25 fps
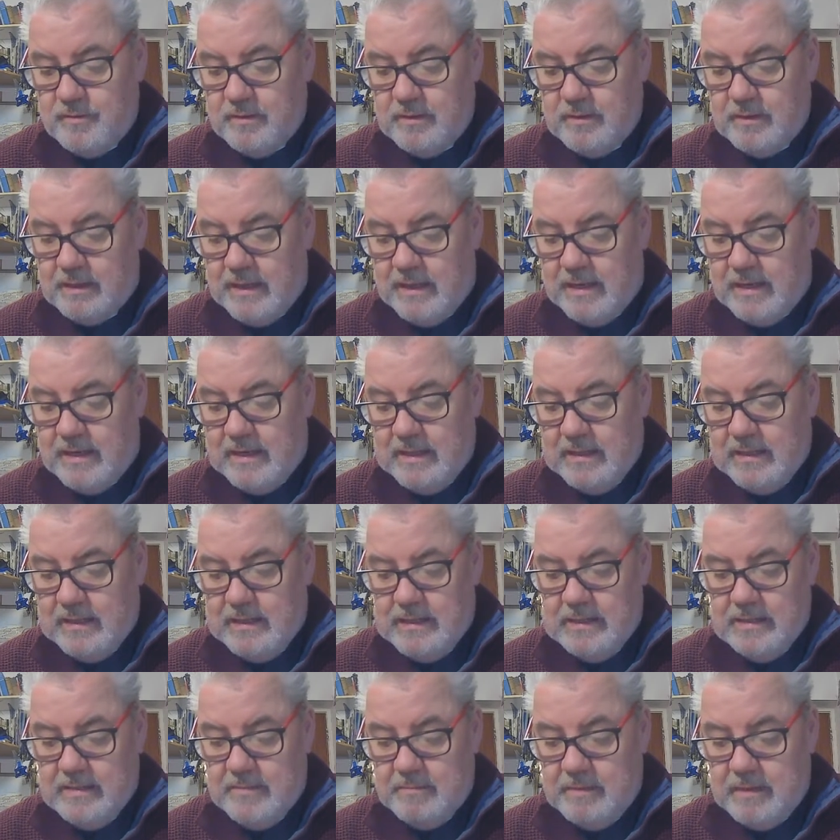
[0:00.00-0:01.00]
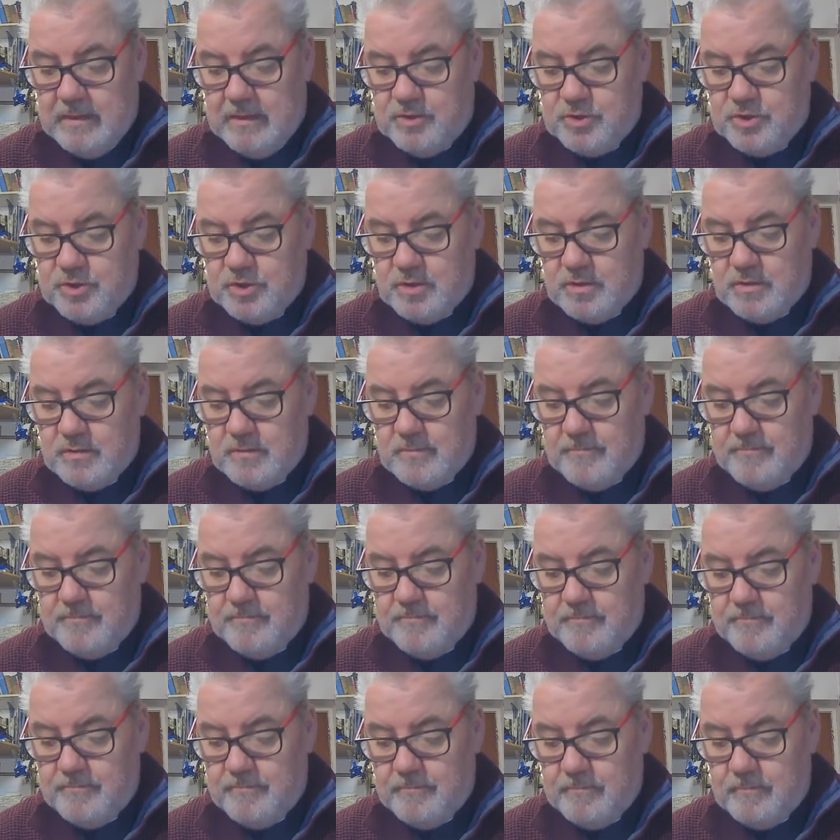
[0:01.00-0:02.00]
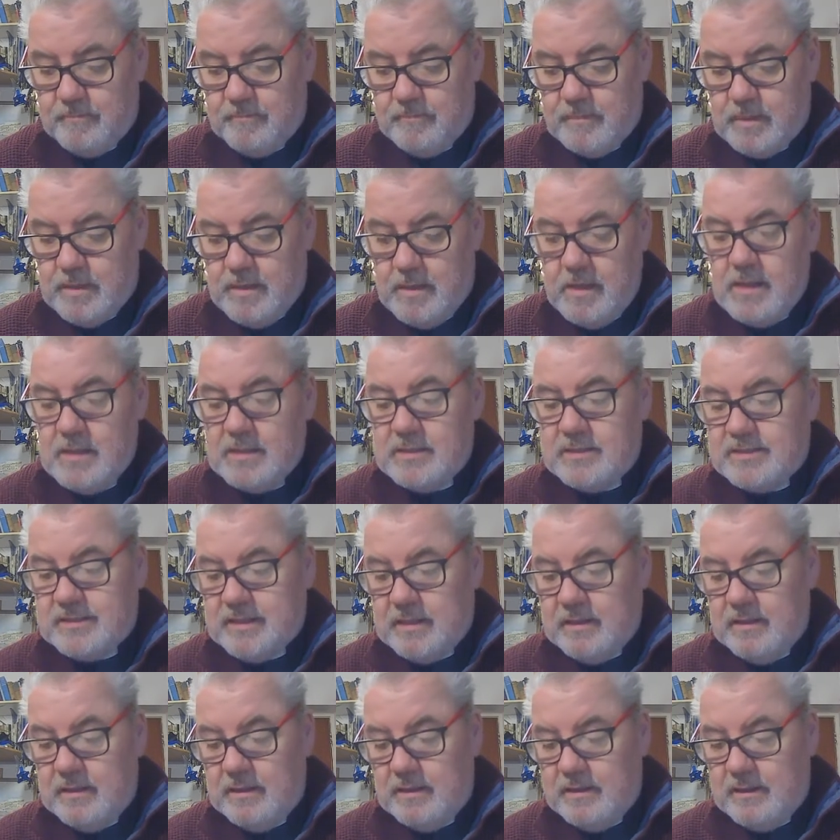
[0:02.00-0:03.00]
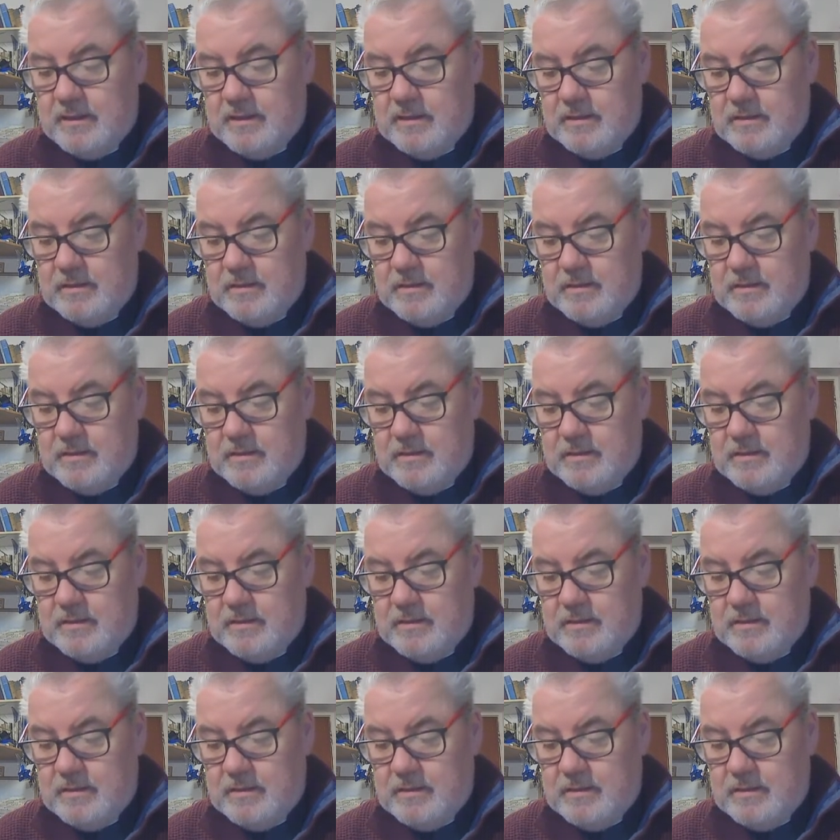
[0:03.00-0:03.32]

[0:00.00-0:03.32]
and lying in a manger. Suddenly,